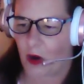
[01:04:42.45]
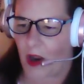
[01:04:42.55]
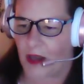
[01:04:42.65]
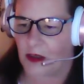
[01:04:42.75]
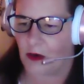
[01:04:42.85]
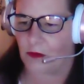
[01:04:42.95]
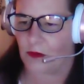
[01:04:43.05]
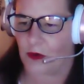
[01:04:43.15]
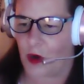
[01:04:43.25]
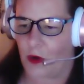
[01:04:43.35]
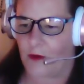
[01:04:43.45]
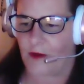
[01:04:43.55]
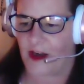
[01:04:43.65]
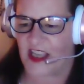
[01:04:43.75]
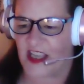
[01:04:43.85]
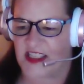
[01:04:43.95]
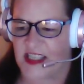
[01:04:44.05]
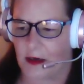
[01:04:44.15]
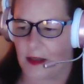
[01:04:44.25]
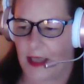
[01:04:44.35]
I don't know if I
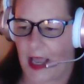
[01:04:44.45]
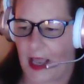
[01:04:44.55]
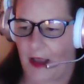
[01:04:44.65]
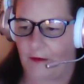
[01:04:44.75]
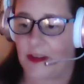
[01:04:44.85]
necessarily have.